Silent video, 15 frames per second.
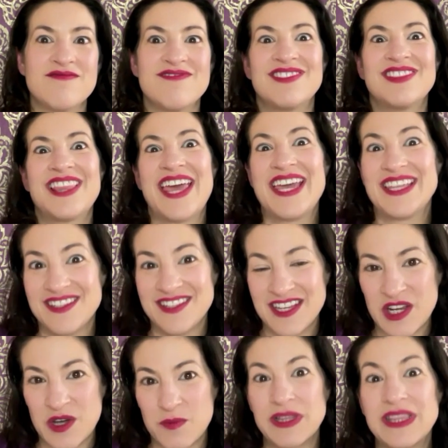
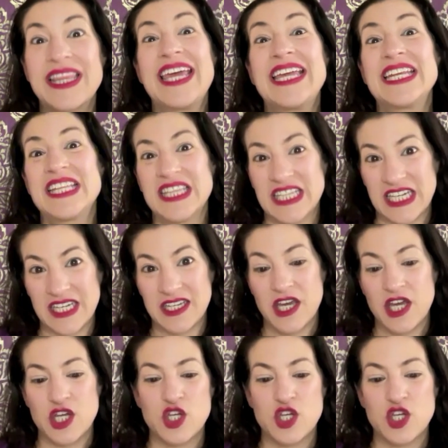belatedly,